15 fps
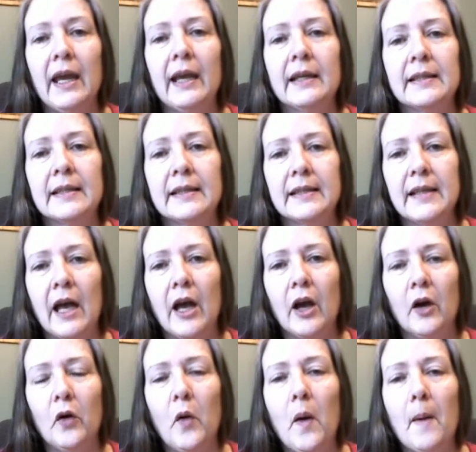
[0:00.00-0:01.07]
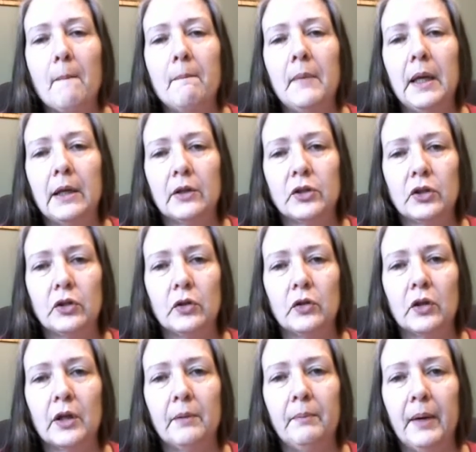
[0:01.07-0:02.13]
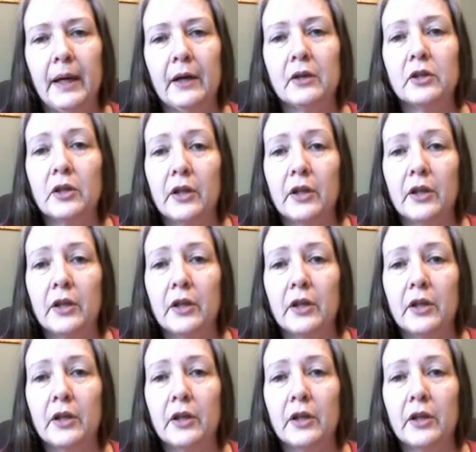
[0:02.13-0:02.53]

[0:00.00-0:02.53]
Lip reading: is so minuscule compared